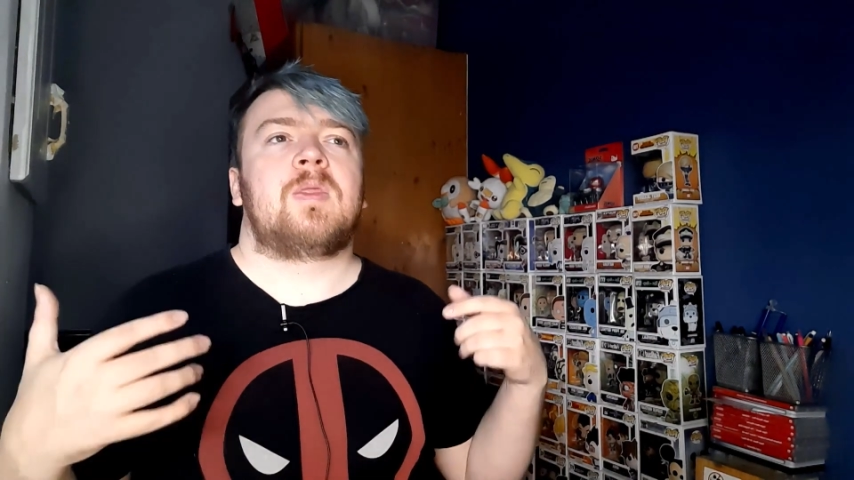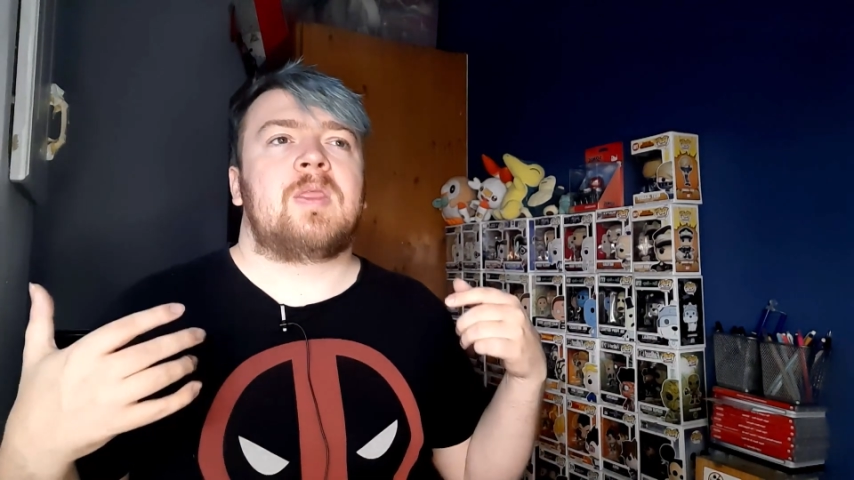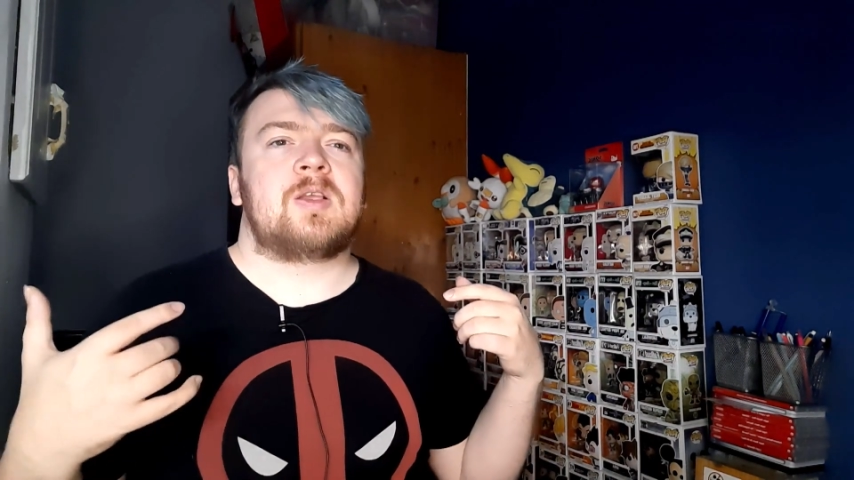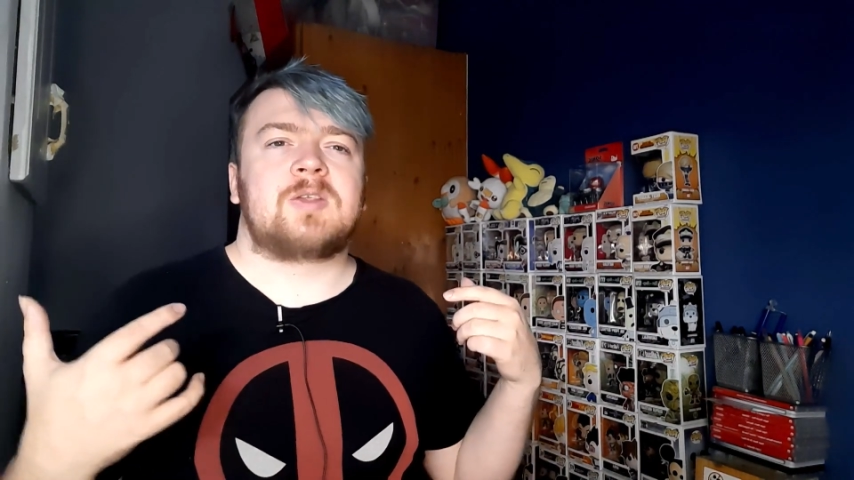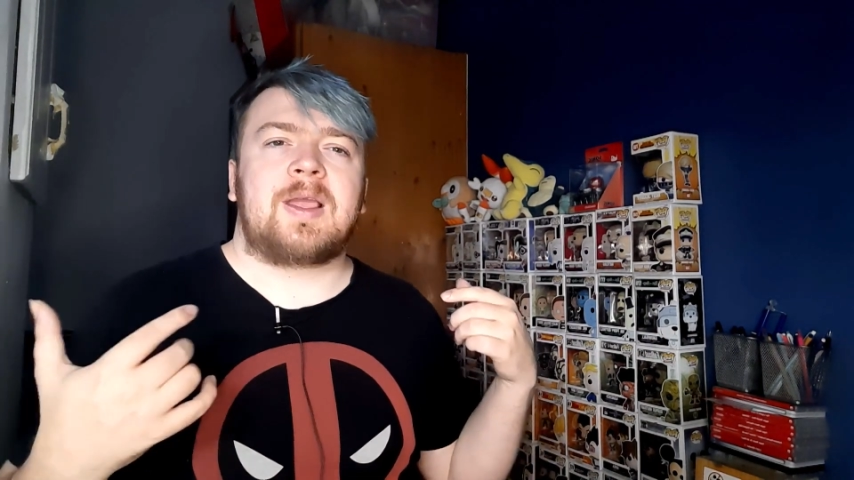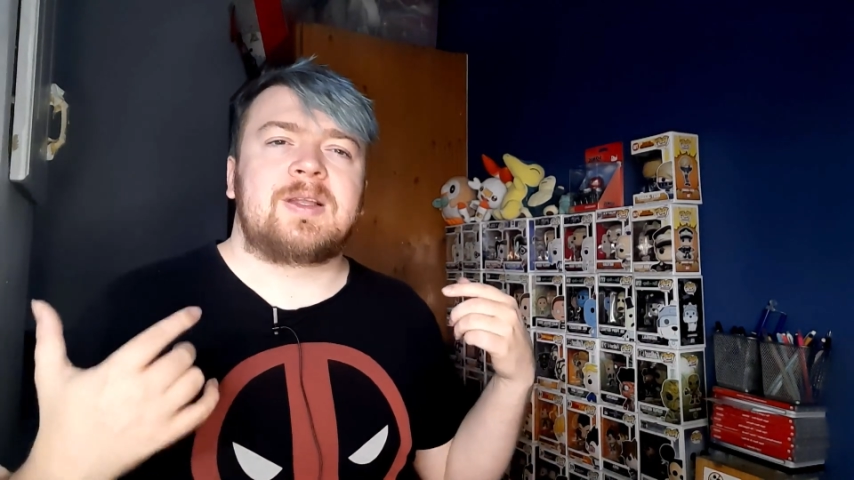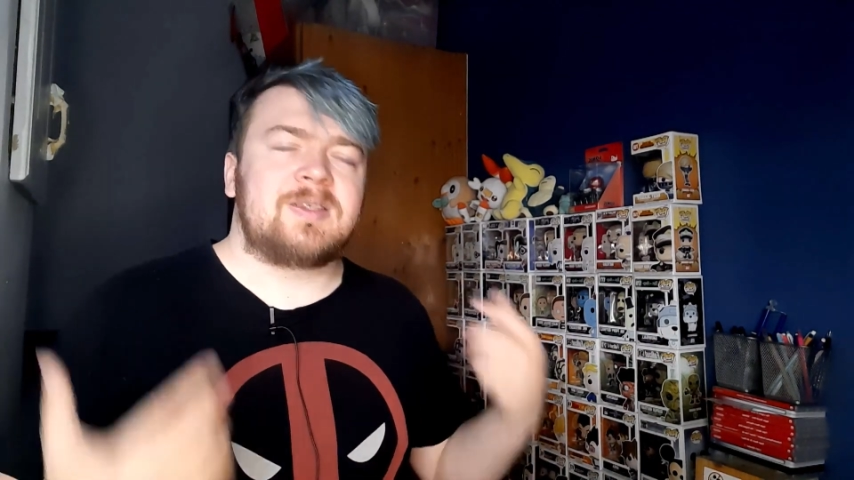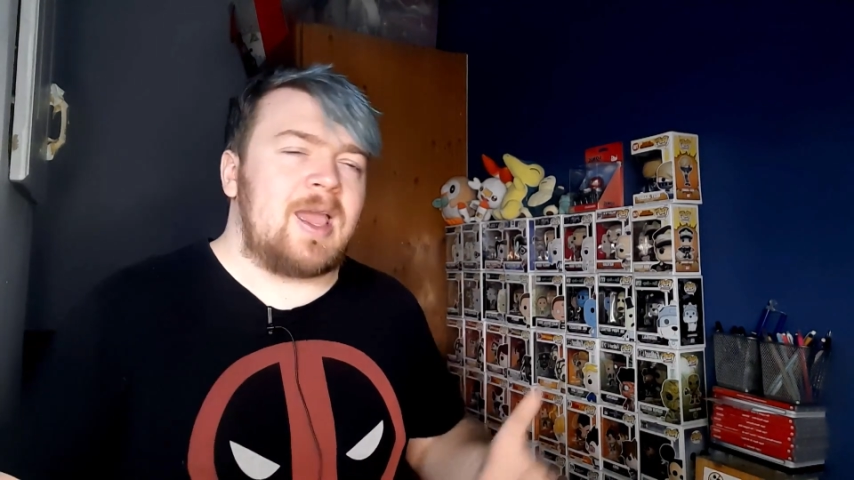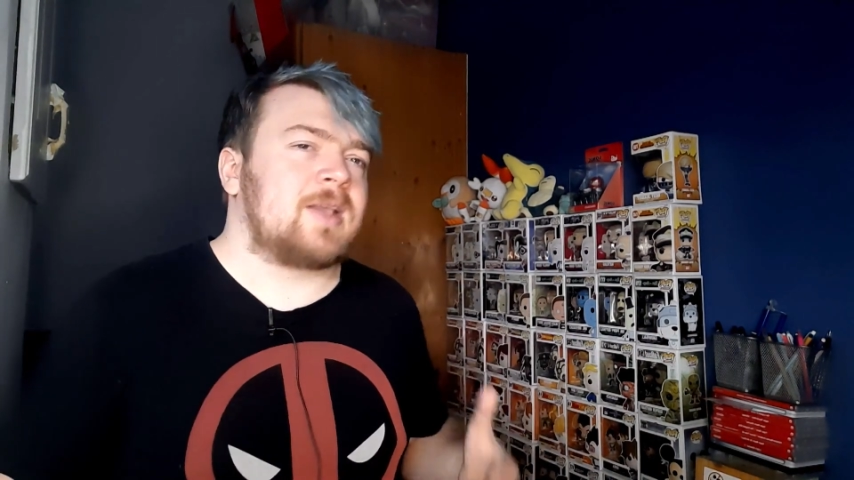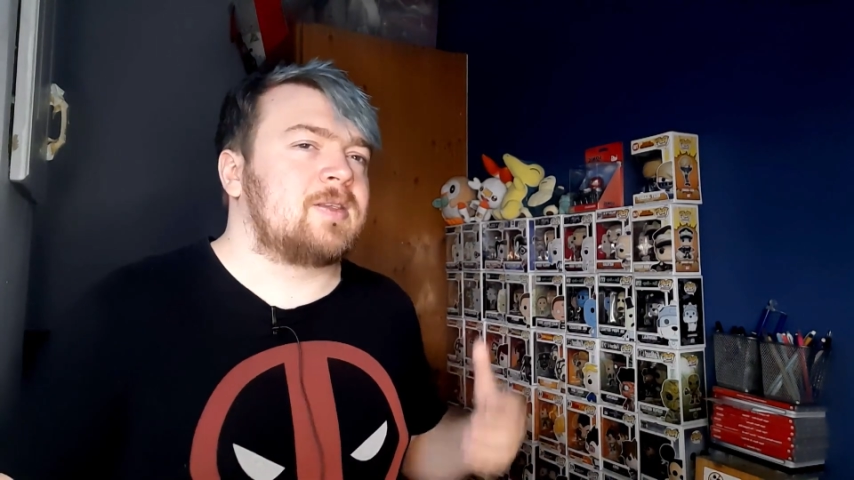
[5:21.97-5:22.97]
there's like
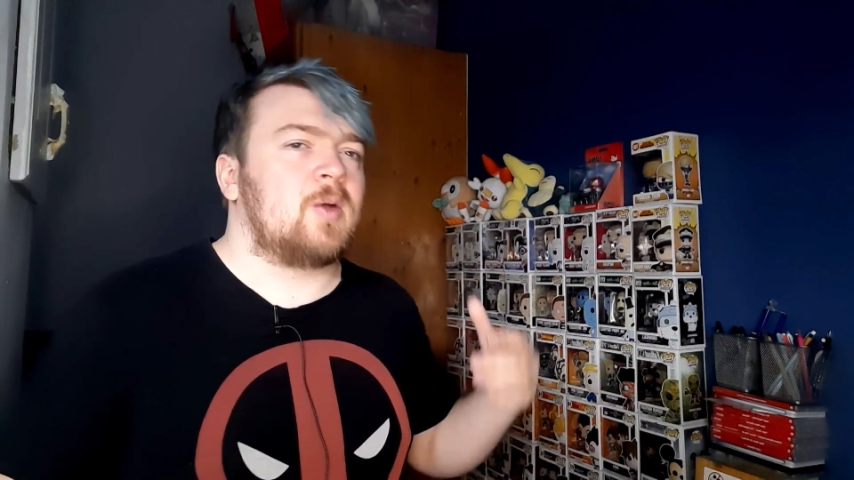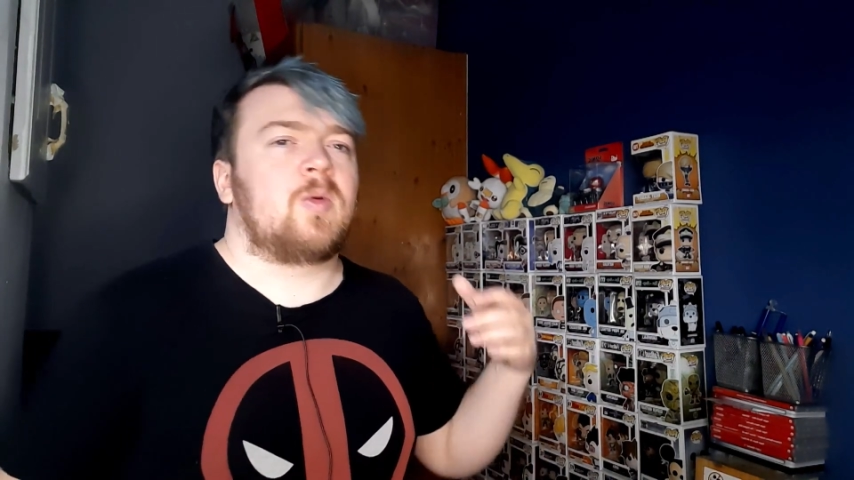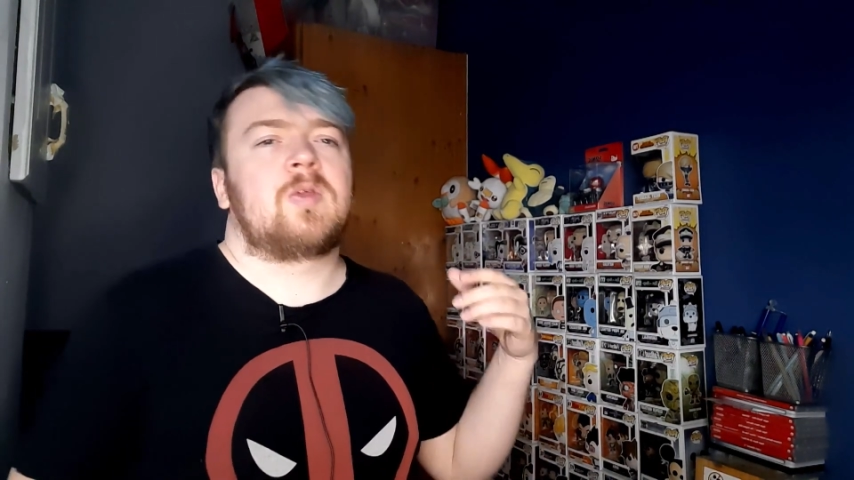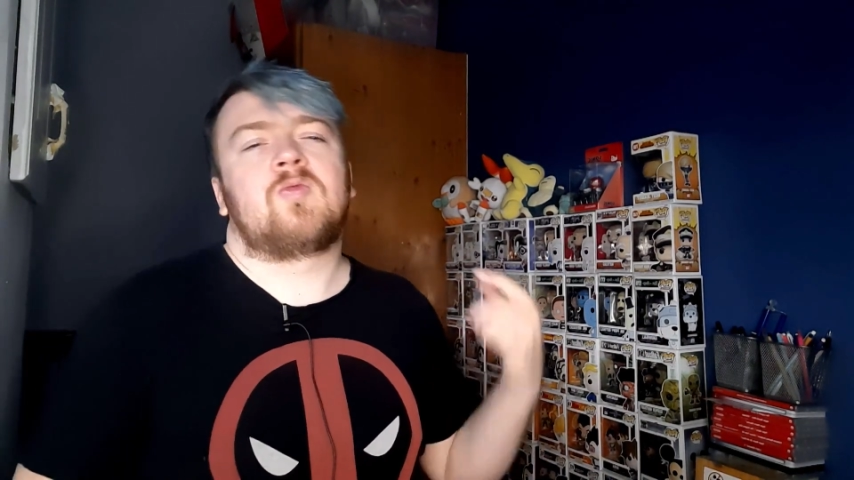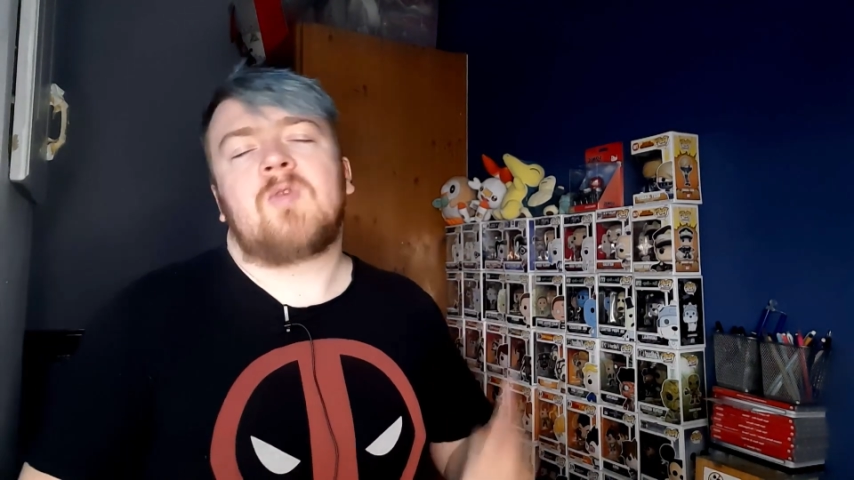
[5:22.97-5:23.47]
decks that with